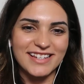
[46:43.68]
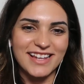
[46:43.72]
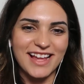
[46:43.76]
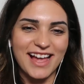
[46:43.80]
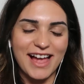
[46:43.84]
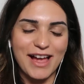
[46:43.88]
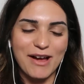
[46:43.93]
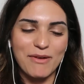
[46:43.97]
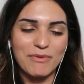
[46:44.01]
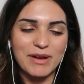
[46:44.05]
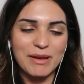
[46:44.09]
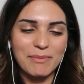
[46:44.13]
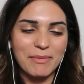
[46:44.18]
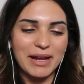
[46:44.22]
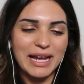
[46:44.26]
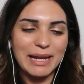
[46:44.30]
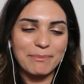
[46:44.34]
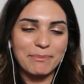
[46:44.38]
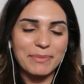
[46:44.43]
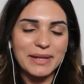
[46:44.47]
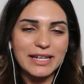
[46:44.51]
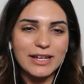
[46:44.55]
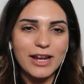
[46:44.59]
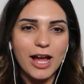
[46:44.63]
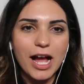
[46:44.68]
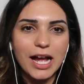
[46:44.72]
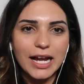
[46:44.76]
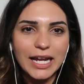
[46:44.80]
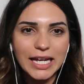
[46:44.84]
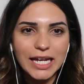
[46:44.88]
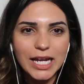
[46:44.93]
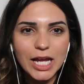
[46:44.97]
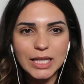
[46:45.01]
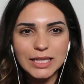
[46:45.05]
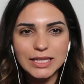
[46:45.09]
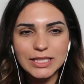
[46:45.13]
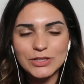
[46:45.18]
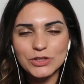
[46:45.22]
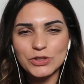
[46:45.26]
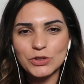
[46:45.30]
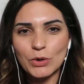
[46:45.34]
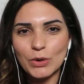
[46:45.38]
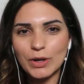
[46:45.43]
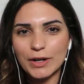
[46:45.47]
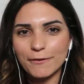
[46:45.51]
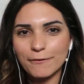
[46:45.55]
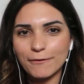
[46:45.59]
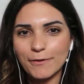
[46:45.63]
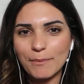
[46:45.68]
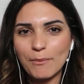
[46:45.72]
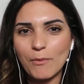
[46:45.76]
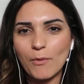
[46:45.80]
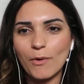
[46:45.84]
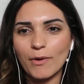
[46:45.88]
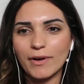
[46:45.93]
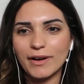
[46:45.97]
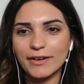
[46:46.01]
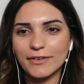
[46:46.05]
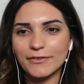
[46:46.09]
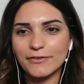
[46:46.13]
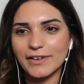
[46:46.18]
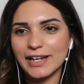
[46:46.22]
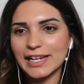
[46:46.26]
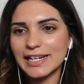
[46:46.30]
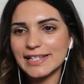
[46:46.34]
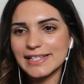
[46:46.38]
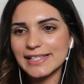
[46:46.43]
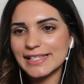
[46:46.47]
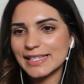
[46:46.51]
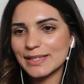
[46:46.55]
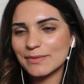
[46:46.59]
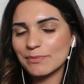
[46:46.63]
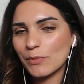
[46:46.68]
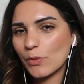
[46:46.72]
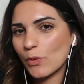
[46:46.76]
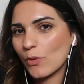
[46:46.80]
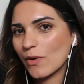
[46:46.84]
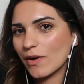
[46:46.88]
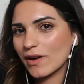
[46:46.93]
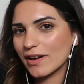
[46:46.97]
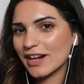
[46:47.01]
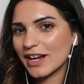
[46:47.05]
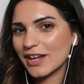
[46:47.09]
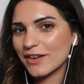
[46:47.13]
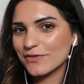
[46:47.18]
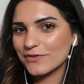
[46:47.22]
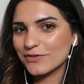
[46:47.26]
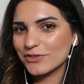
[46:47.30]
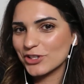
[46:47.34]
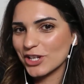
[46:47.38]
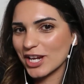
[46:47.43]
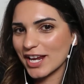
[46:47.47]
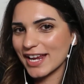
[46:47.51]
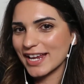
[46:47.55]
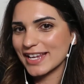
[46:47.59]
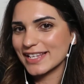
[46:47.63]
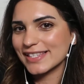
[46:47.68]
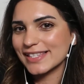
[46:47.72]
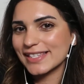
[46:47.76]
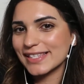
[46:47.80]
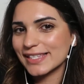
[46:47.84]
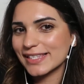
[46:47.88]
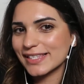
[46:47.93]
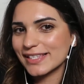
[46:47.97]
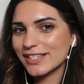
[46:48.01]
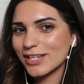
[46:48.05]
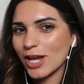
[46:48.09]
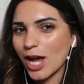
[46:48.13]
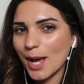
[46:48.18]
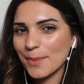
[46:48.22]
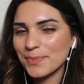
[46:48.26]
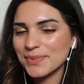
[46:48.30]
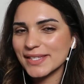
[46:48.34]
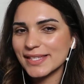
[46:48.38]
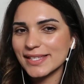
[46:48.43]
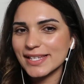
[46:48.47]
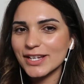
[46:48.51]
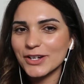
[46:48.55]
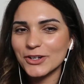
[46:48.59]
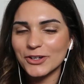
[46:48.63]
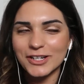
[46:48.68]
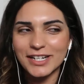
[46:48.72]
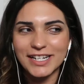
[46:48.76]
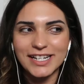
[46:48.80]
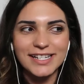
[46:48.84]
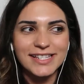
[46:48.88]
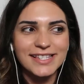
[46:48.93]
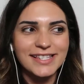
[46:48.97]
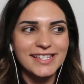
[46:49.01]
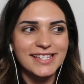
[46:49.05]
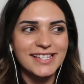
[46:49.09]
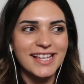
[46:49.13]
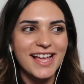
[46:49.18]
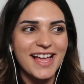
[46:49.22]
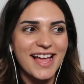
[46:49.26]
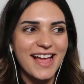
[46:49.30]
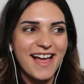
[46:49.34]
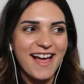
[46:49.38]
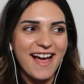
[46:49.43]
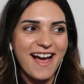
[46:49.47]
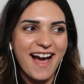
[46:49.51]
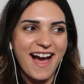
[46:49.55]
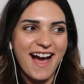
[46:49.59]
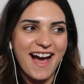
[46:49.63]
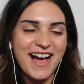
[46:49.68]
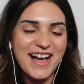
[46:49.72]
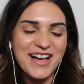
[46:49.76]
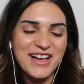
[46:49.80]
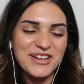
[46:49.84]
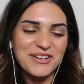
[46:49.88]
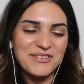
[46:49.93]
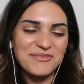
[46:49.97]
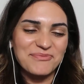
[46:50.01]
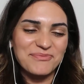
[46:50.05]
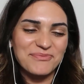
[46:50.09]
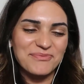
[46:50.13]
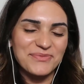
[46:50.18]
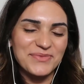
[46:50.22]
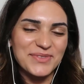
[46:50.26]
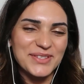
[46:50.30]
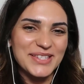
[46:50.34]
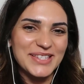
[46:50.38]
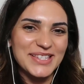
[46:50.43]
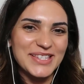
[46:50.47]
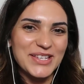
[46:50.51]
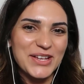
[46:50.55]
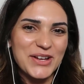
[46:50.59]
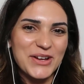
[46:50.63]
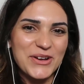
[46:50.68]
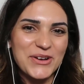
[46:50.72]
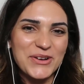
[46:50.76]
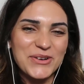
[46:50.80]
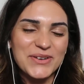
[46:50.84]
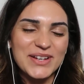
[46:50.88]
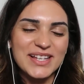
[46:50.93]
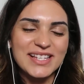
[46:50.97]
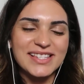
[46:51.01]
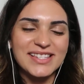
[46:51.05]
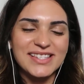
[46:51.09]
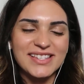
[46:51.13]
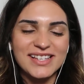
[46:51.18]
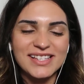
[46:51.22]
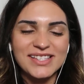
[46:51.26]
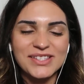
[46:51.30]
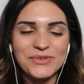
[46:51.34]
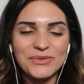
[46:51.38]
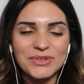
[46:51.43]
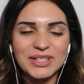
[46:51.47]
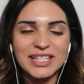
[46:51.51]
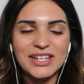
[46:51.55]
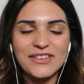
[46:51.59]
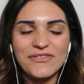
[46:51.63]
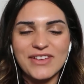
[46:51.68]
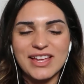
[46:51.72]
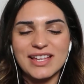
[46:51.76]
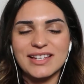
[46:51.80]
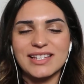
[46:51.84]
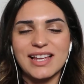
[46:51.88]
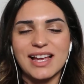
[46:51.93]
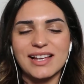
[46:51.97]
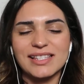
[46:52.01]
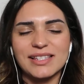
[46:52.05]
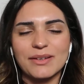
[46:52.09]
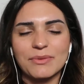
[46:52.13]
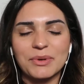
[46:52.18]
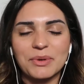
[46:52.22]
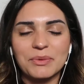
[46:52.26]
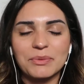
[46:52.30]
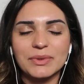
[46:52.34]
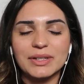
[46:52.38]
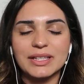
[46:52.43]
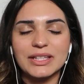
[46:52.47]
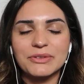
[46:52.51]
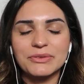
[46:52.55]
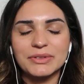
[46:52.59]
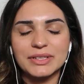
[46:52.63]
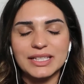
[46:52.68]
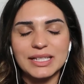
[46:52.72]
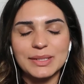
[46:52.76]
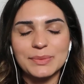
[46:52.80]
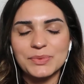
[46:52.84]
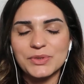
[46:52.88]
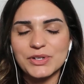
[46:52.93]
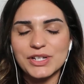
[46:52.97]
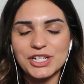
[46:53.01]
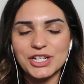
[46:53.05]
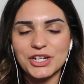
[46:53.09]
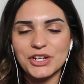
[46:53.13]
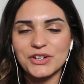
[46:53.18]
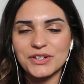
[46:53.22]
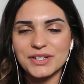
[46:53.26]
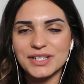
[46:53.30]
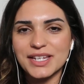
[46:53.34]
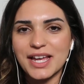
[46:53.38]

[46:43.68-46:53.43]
Yeah, we might be knocking on the door for more advice and more of Jane's top secrets. So it's really fantastic. We really, really appreciate your